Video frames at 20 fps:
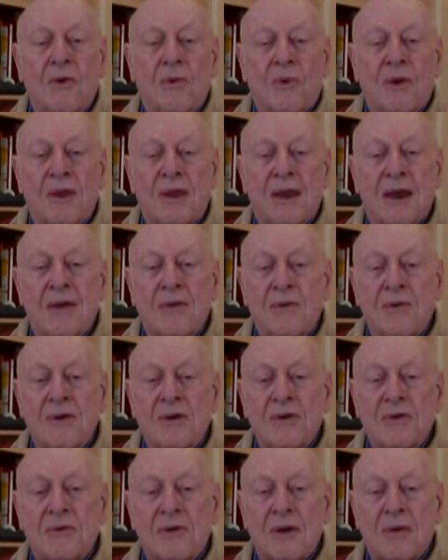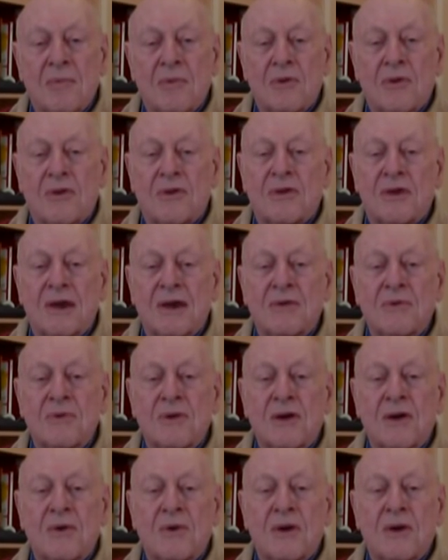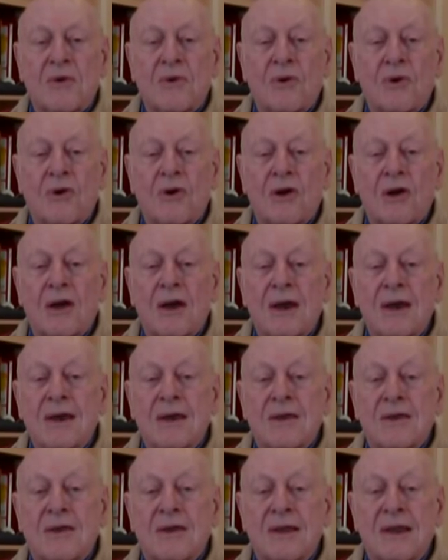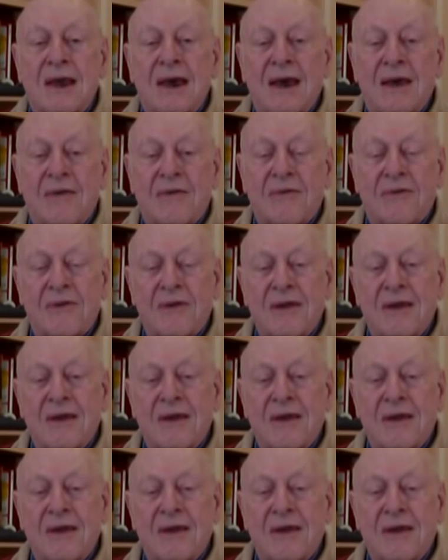when they were in trouble or things were going wrong, to laugh.